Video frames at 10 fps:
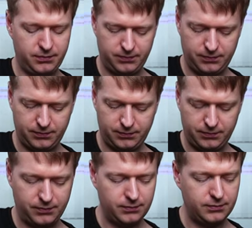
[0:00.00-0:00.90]

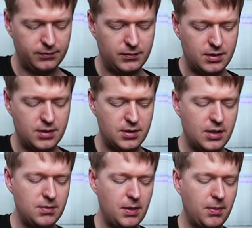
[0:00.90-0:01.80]

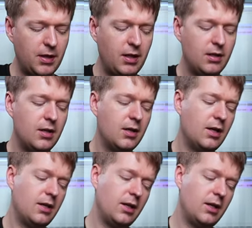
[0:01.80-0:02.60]
Same shape again.